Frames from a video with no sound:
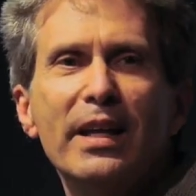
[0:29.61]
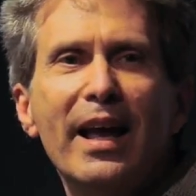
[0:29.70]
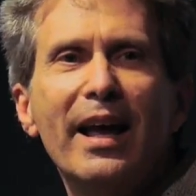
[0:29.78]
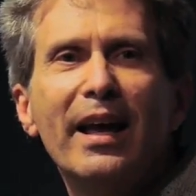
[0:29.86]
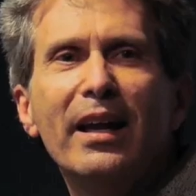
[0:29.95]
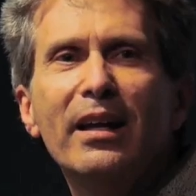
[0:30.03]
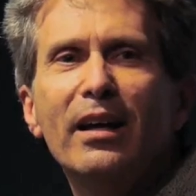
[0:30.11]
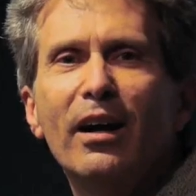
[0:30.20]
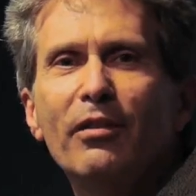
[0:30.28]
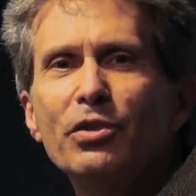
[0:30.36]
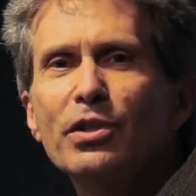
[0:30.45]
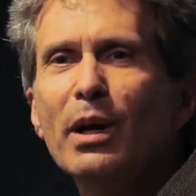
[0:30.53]
day
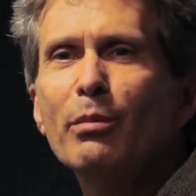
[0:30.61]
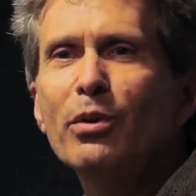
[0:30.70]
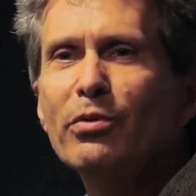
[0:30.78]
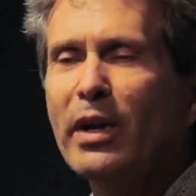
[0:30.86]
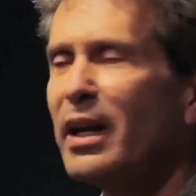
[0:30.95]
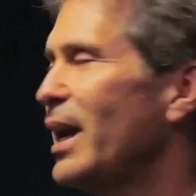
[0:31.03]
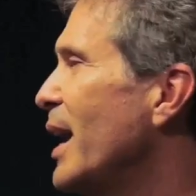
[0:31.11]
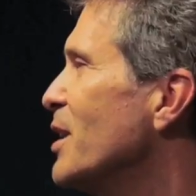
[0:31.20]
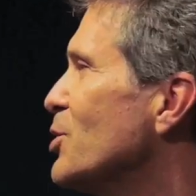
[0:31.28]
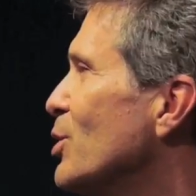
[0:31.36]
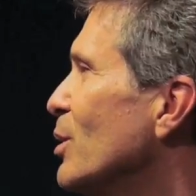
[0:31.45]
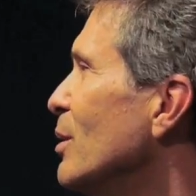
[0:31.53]
of summer
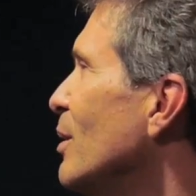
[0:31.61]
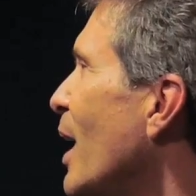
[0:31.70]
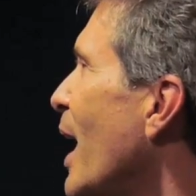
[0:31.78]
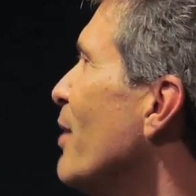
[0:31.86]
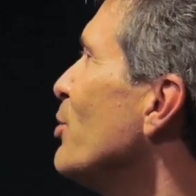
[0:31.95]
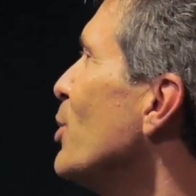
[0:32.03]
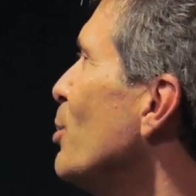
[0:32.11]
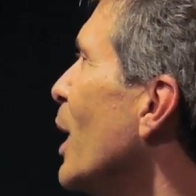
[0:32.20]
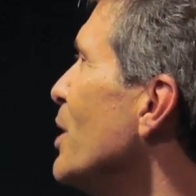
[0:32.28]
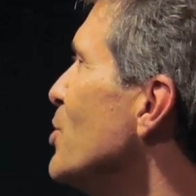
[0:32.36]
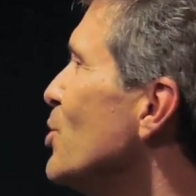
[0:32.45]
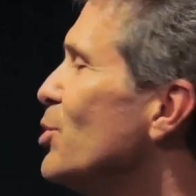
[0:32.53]
vacation after
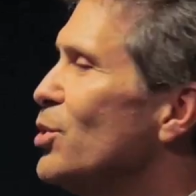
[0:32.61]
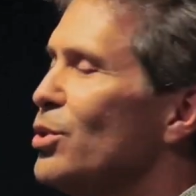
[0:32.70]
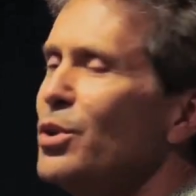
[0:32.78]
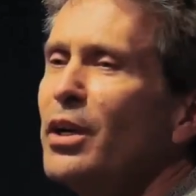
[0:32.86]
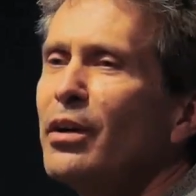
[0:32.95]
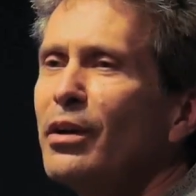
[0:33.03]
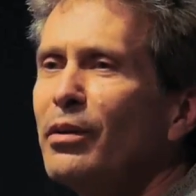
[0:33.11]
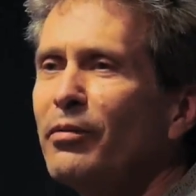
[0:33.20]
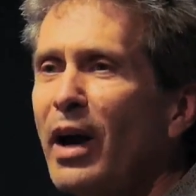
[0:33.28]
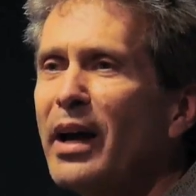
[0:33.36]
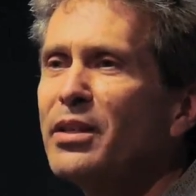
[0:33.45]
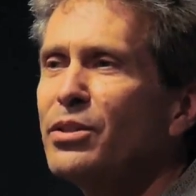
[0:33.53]
my junior year in
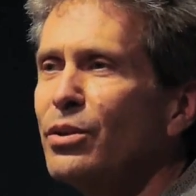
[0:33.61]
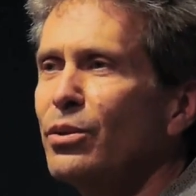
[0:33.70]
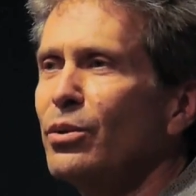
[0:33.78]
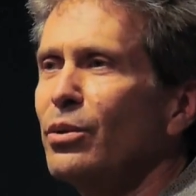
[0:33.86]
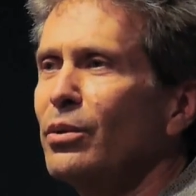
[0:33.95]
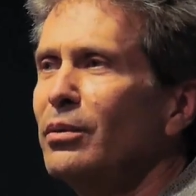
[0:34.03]
high school,